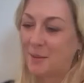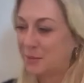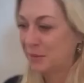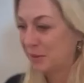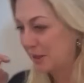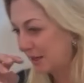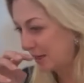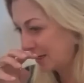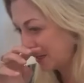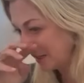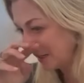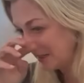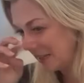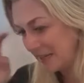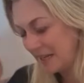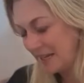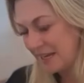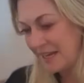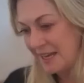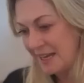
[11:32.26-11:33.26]
play.
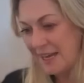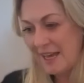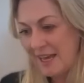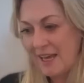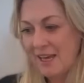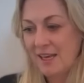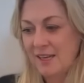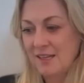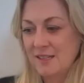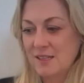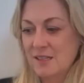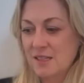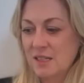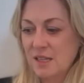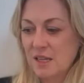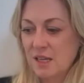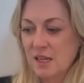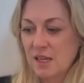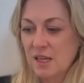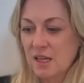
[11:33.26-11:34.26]
And
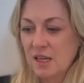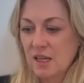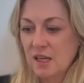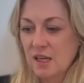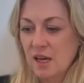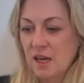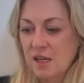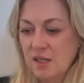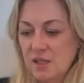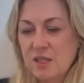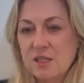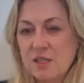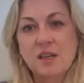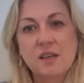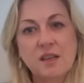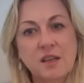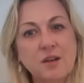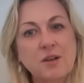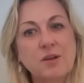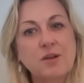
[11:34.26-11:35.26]
I just thought
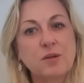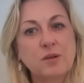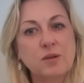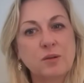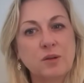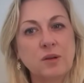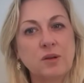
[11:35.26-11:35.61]
like, oh,